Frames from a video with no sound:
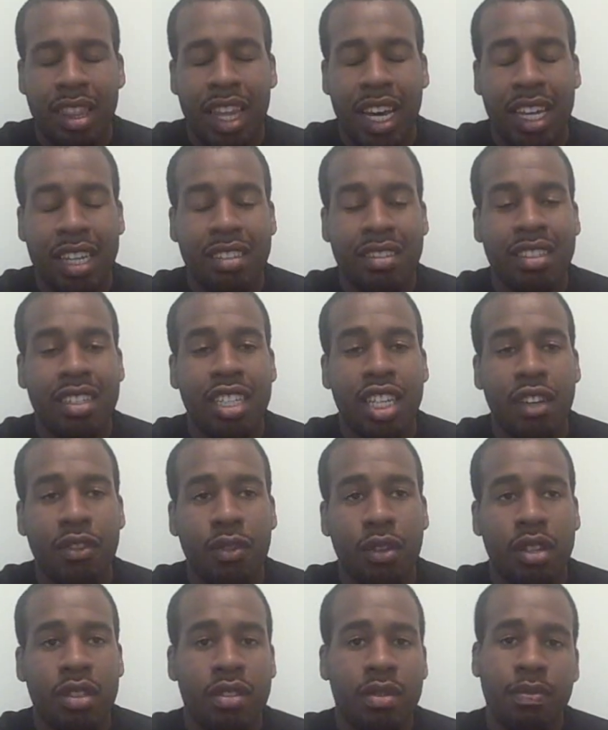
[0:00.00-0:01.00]
That is the
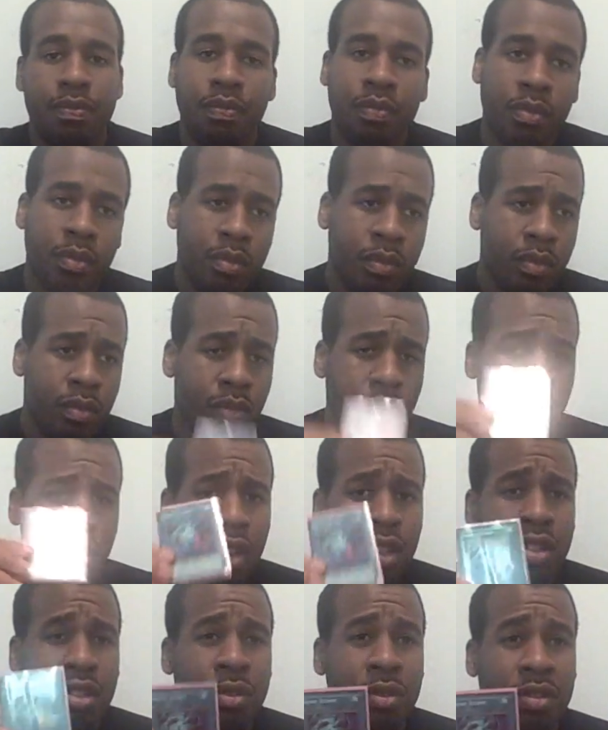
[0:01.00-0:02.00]
difference.
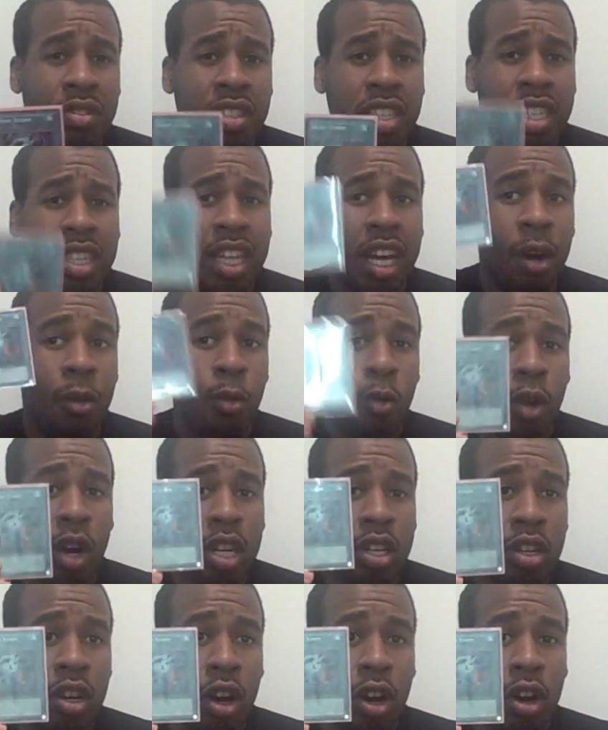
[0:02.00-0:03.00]
You see that
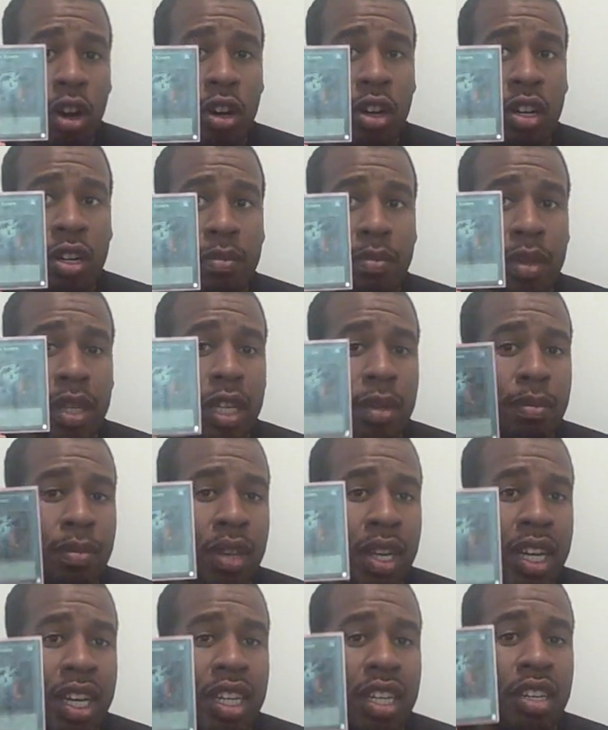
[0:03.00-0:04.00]
one card being
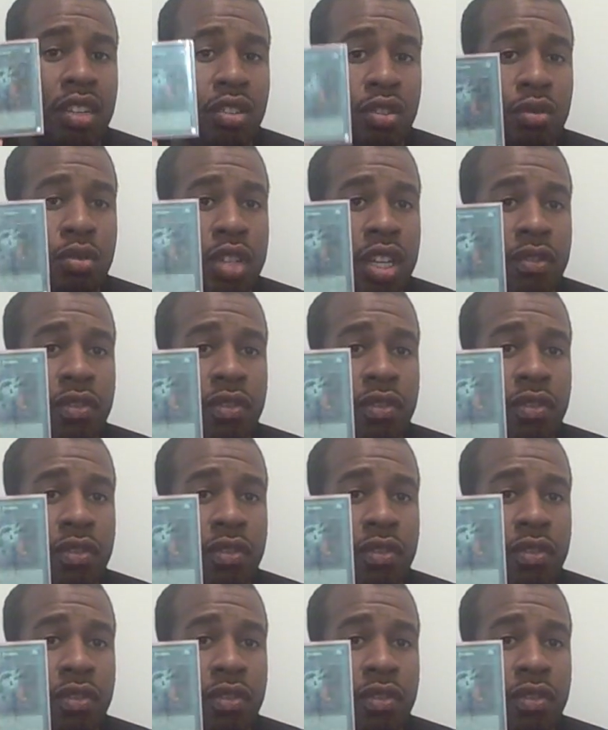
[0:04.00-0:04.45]
played in two